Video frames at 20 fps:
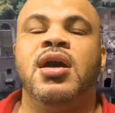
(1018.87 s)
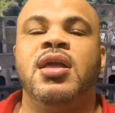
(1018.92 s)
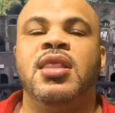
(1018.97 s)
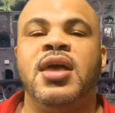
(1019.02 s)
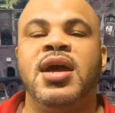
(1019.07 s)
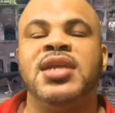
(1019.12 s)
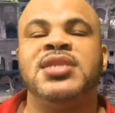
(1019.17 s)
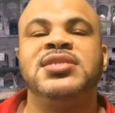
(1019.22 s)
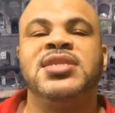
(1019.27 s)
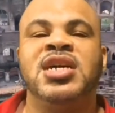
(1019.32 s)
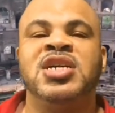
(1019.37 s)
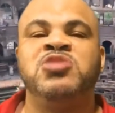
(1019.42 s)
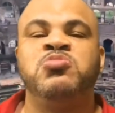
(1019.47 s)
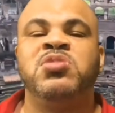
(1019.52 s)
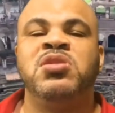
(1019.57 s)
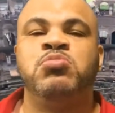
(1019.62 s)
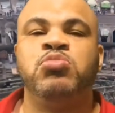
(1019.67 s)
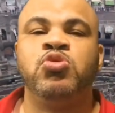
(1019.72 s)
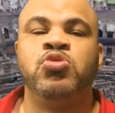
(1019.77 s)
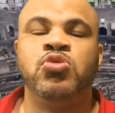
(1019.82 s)
A lot of
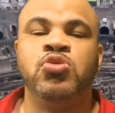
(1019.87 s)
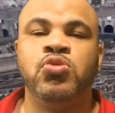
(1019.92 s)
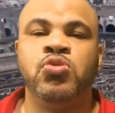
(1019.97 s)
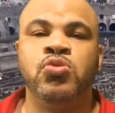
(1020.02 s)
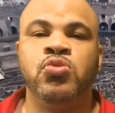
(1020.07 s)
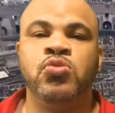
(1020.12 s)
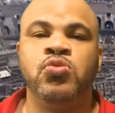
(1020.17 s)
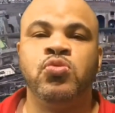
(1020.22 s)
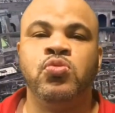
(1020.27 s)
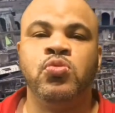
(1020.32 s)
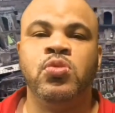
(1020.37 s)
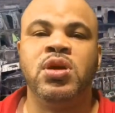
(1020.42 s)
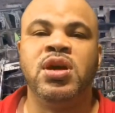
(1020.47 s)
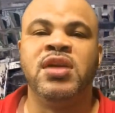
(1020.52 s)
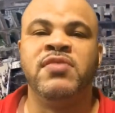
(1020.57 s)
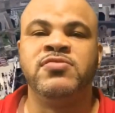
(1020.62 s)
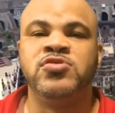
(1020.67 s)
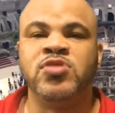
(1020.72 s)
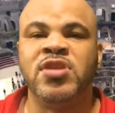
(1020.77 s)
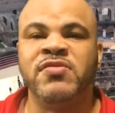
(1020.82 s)
times people
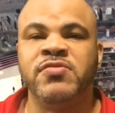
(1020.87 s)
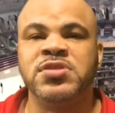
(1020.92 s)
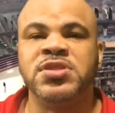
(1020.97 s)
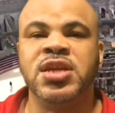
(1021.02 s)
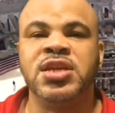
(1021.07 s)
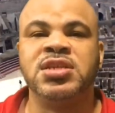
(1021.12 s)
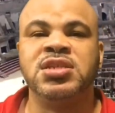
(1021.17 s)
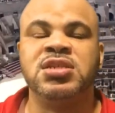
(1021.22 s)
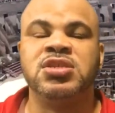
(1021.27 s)
who have driver's